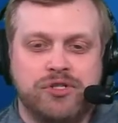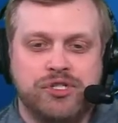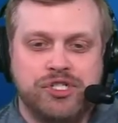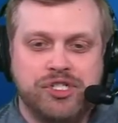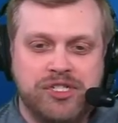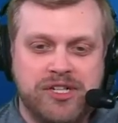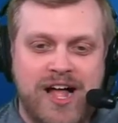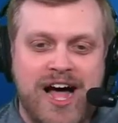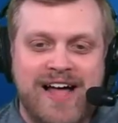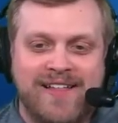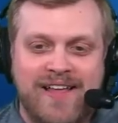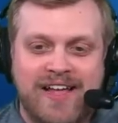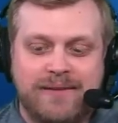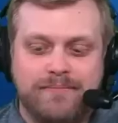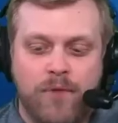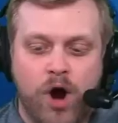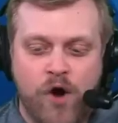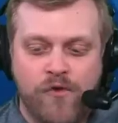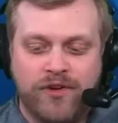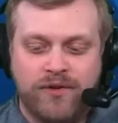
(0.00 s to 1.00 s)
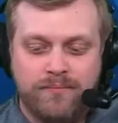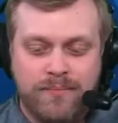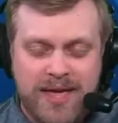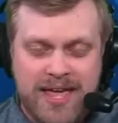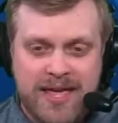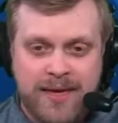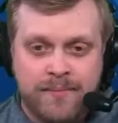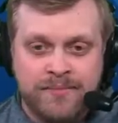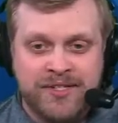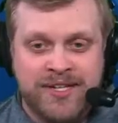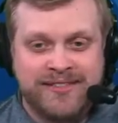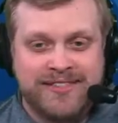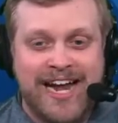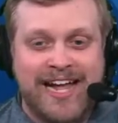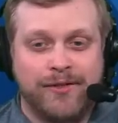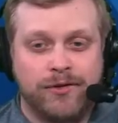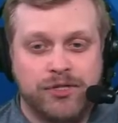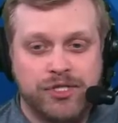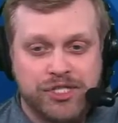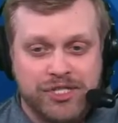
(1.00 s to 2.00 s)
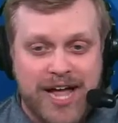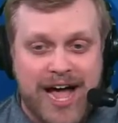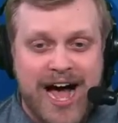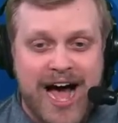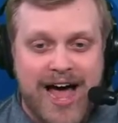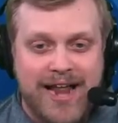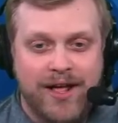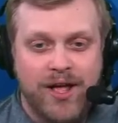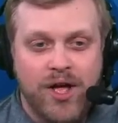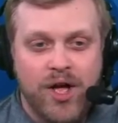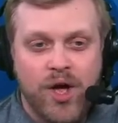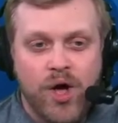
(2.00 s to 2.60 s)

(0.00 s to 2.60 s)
slot like Marvin Mims and Tyler Scott